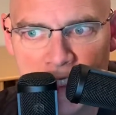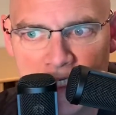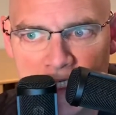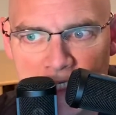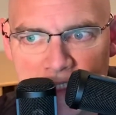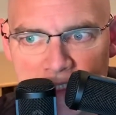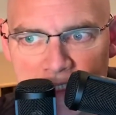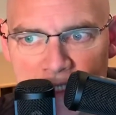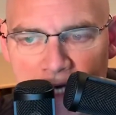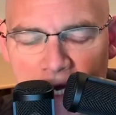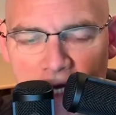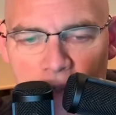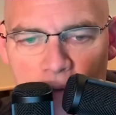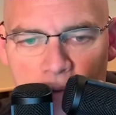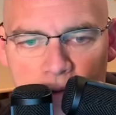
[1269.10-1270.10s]
get
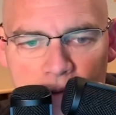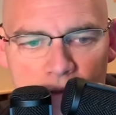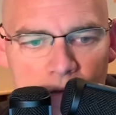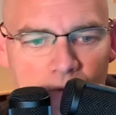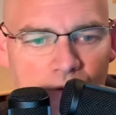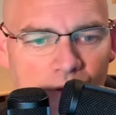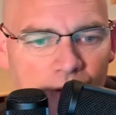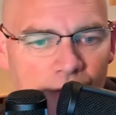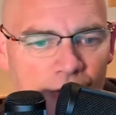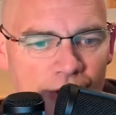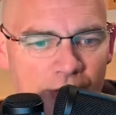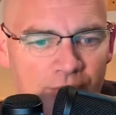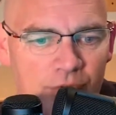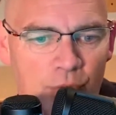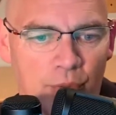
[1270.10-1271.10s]
out. So it's
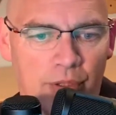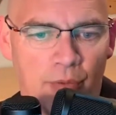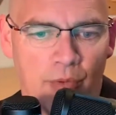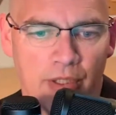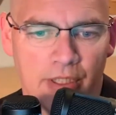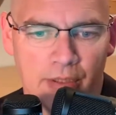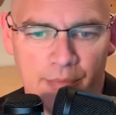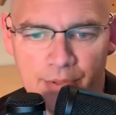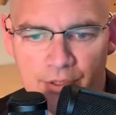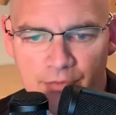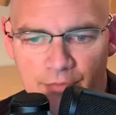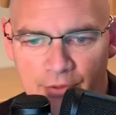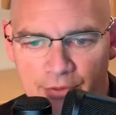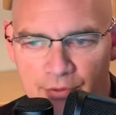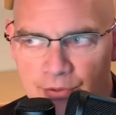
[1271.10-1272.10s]
7:21 on a
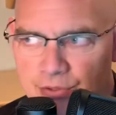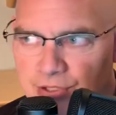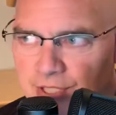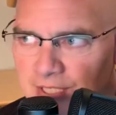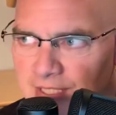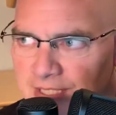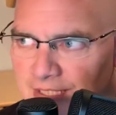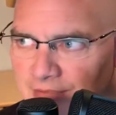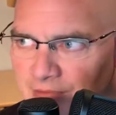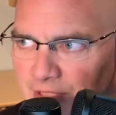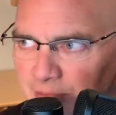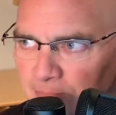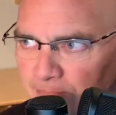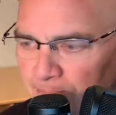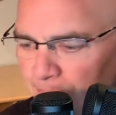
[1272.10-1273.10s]
beautiful Thursday evening.